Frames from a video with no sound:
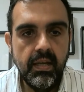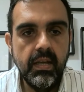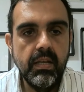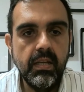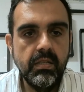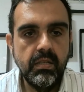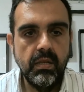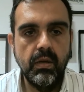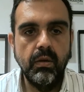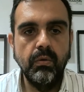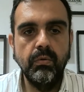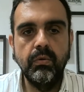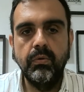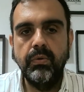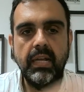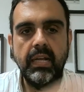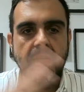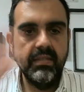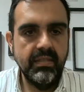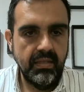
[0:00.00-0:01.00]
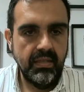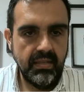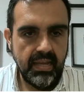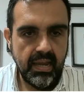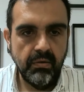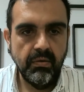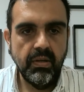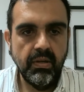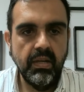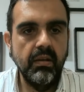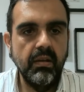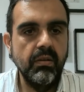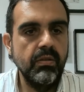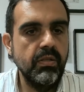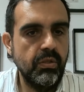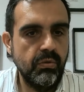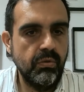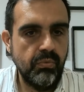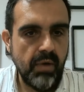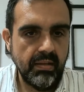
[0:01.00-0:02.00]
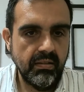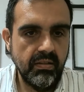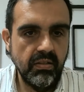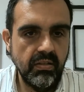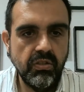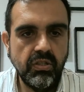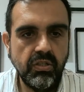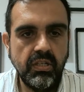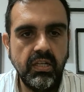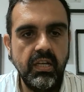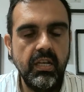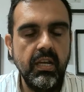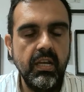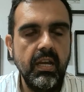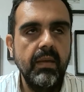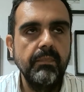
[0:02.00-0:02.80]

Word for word: So create scenarios, strategy.